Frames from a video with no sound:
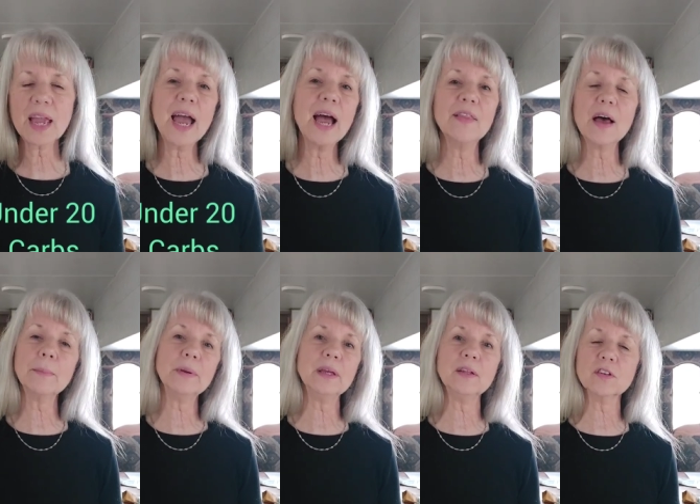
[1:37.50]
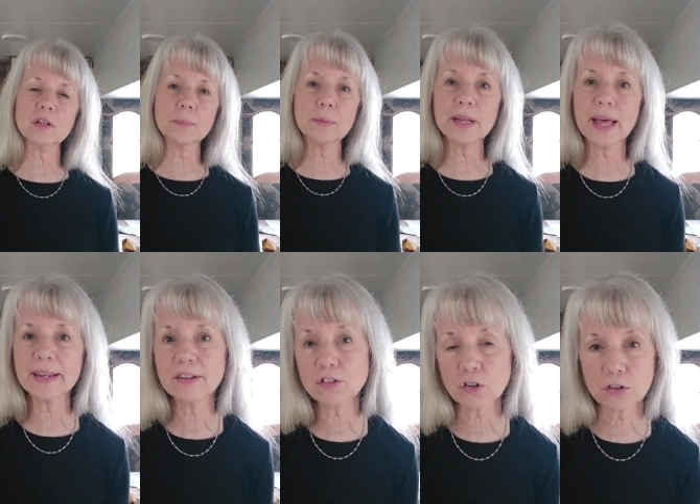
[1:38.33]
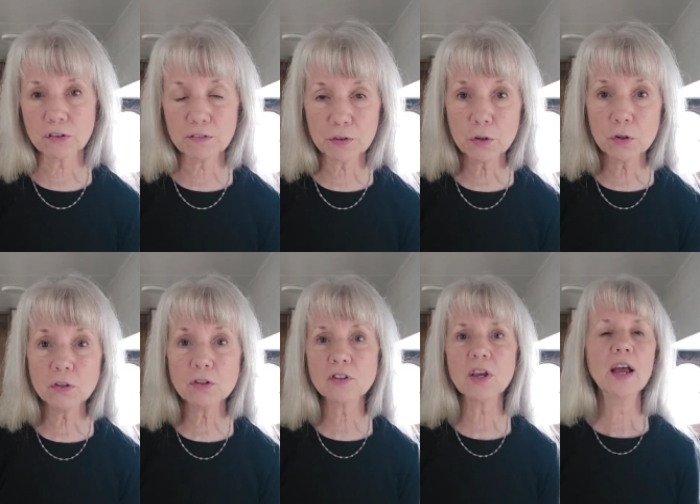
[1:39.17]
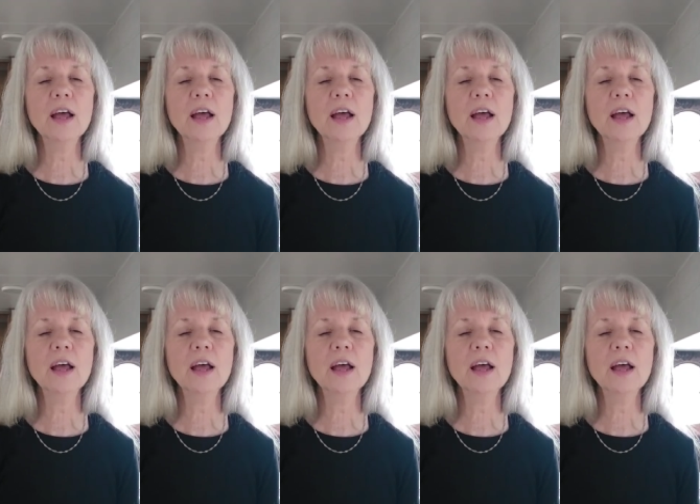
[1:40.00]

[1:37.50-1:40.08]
And that means eliminating certain foods